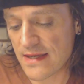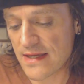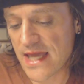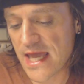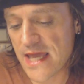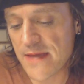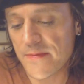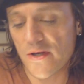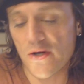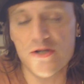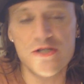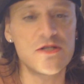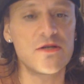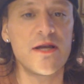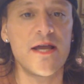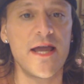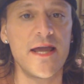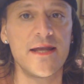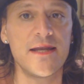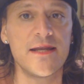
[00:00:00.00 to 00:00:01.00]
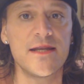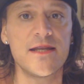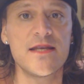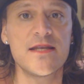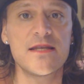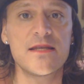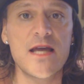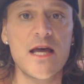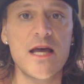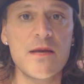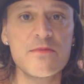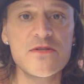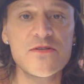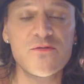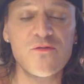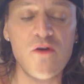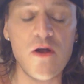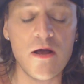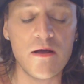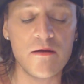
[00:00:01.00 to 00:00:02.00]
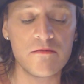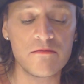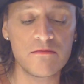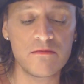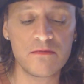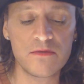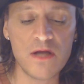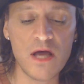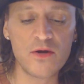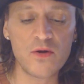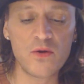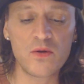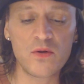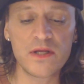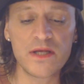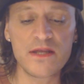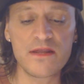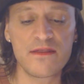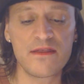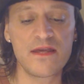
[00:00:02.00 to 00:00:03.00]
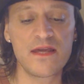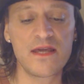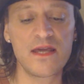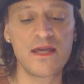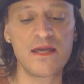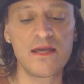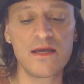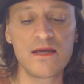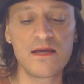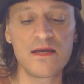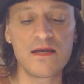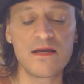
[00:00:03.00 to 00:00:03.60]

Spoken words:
gay men are so hated, it comes from not only the